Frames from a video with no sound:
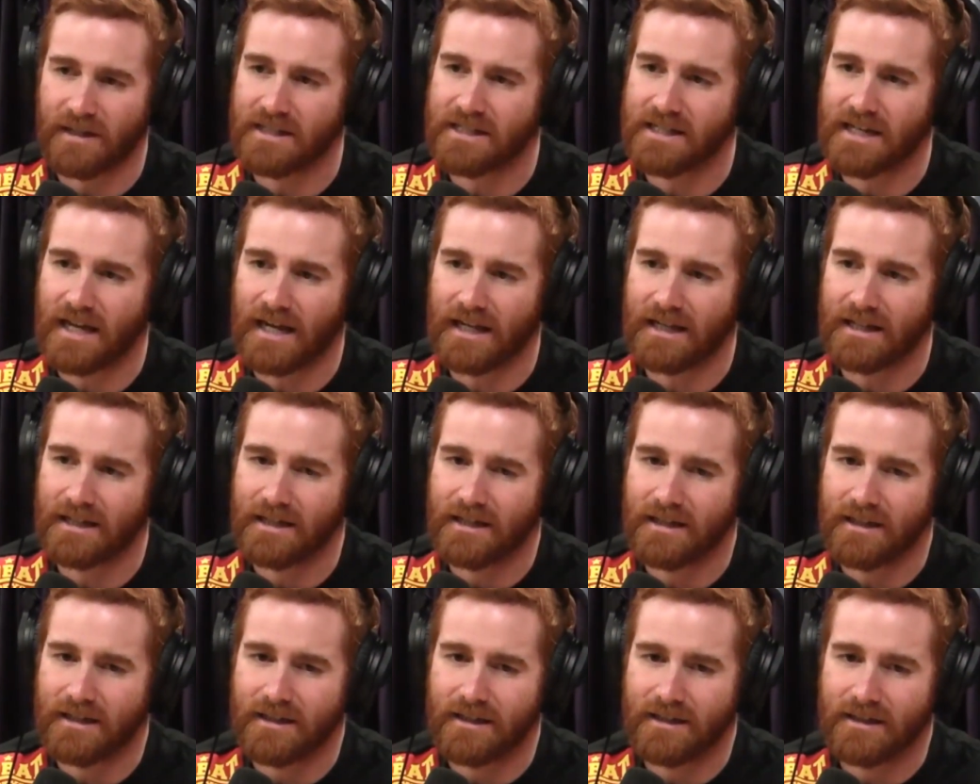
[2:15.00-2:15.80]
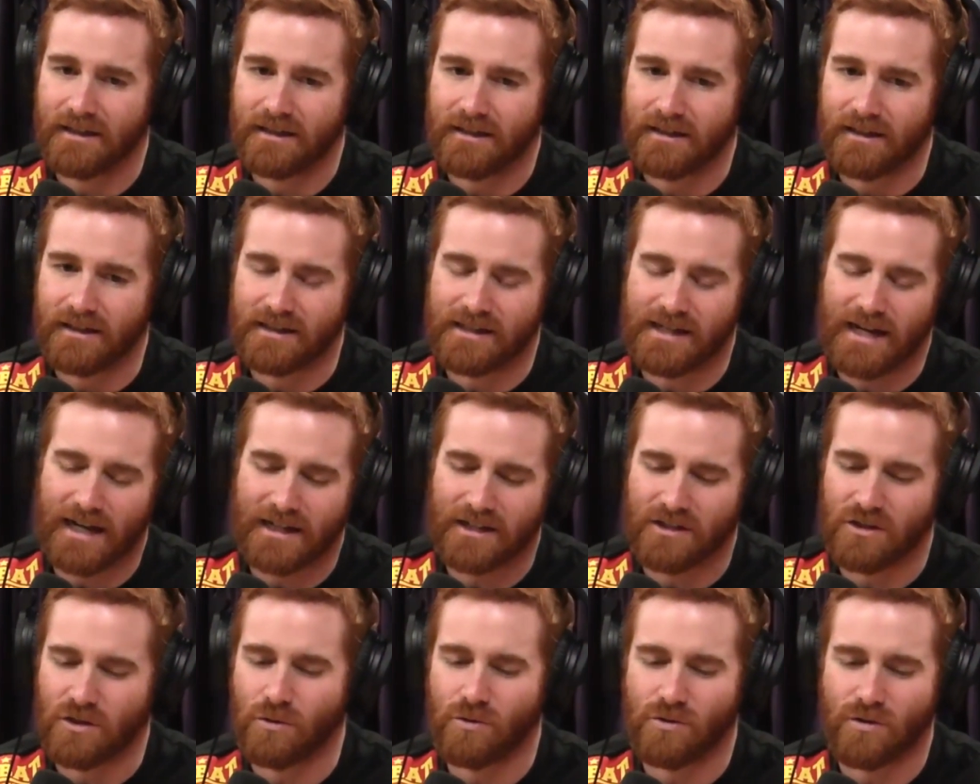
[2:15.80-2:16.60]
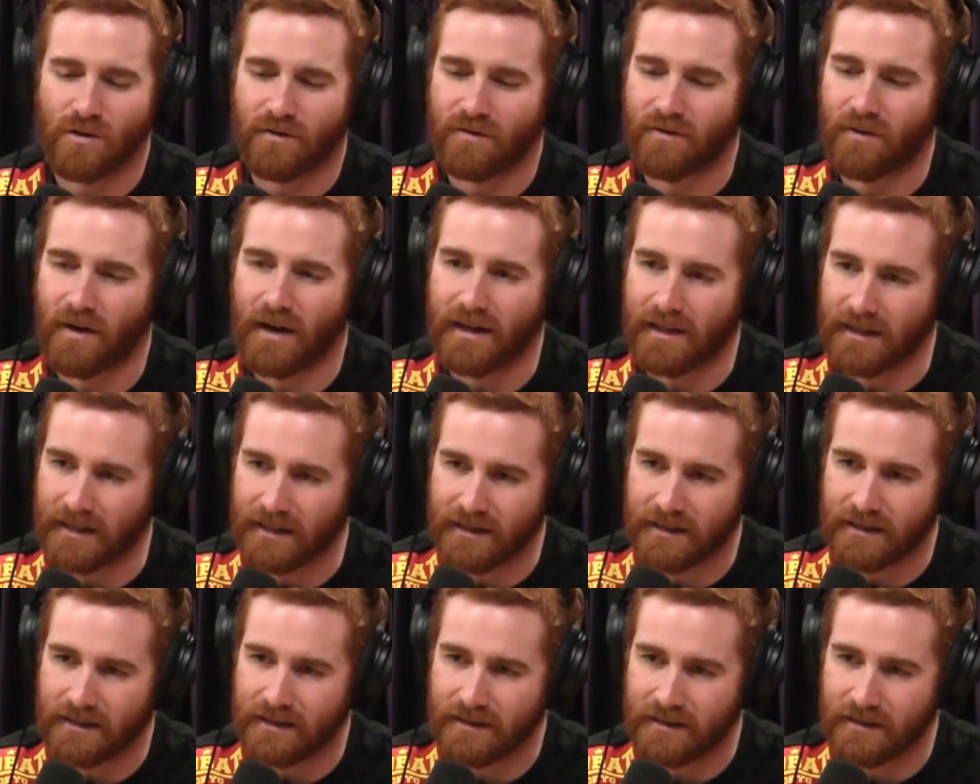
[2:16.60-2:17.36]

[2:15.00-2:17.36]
but yeah. it's not it's not as user friendly.